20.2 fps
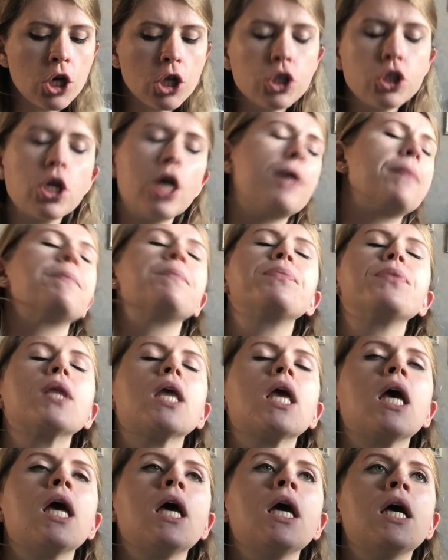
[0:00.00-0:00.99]
So,
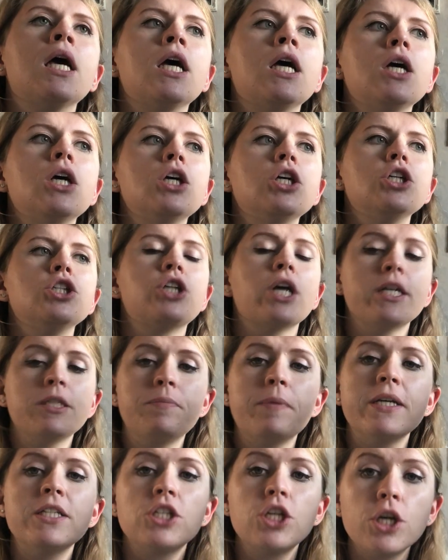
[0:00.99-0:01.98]

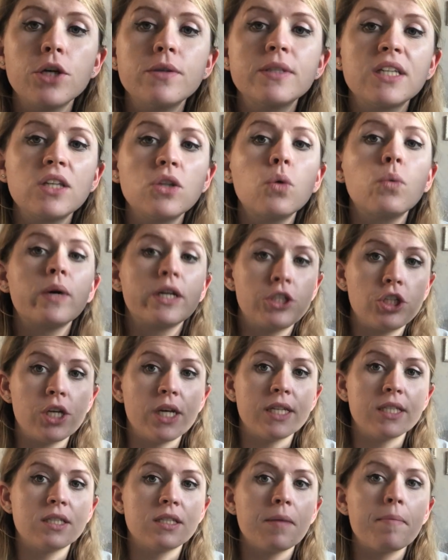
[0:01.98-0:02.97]
Shakespeare's using the
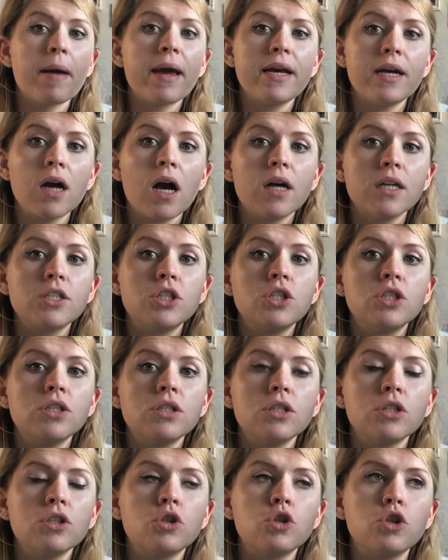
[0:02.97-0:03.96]
witches to make us